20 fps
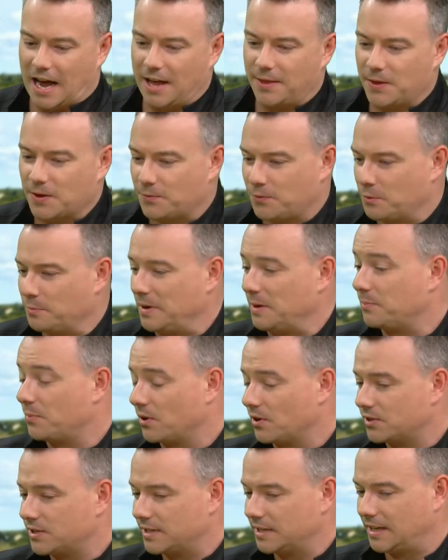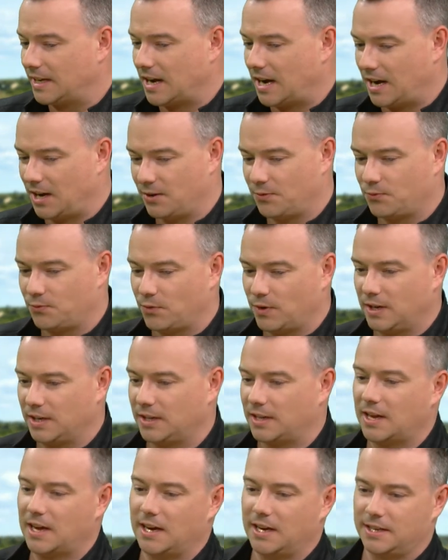I think for me personally, I've
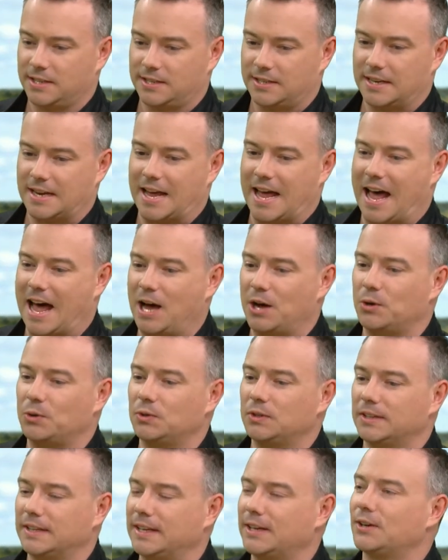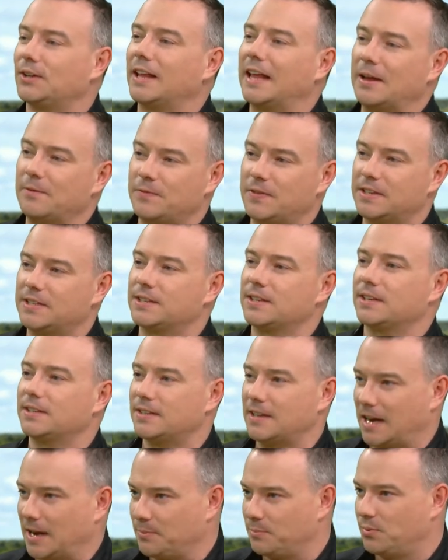realized how little
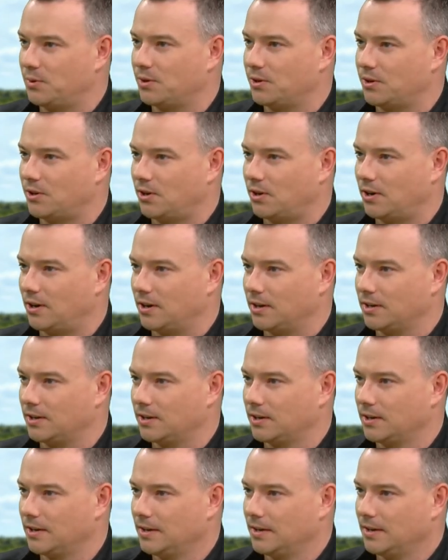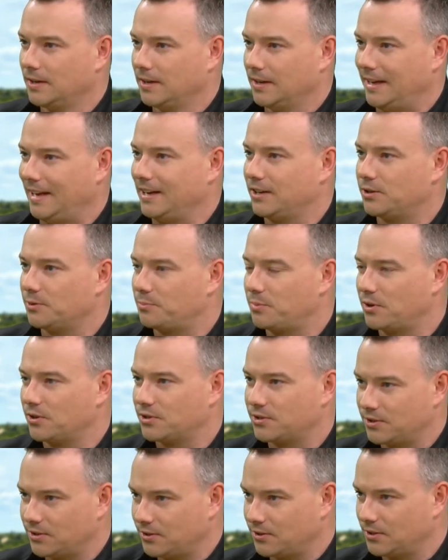emphasis I put on
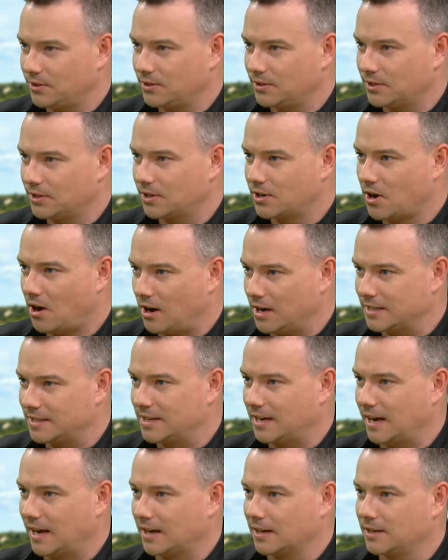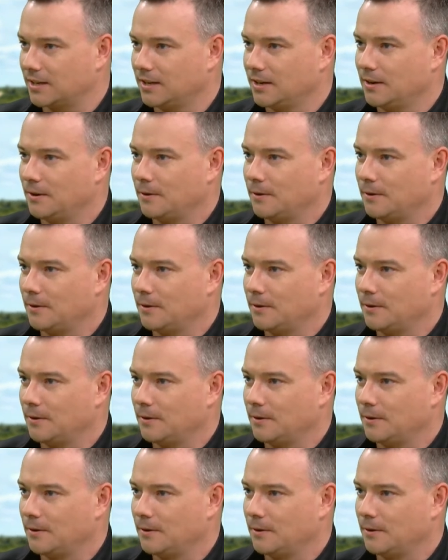interpersonal contact.